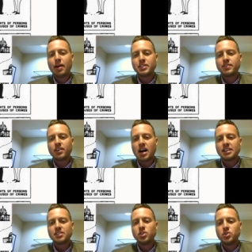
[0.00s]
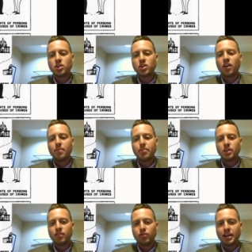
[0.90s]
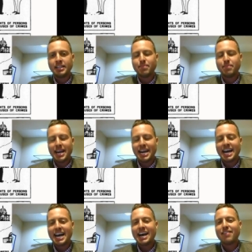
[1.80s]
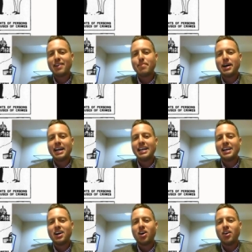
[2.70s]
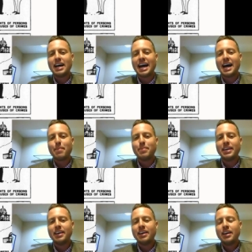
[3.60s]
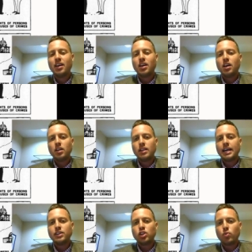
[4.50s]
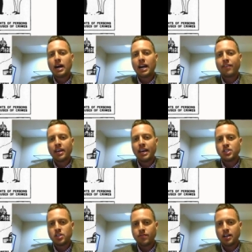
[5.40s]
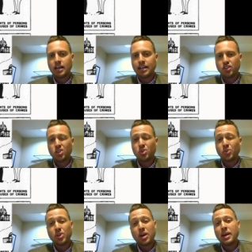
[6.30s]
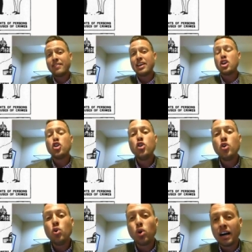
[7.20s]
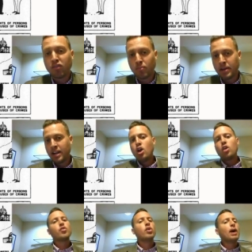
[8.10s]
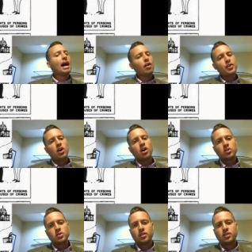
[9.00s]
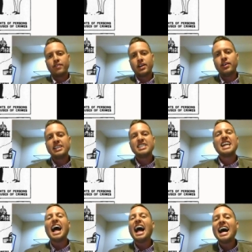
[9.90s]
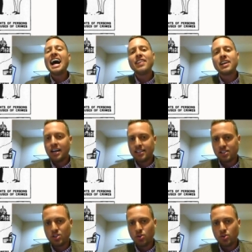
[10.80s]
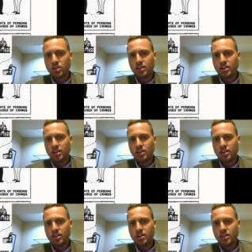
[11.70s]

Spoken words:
of the Constitution are the Bill of Rights. Made everybody all happy and led to the ratification of the Constitution. So now we have a new government. Throw out the Articles of Confederation, add the Constitution,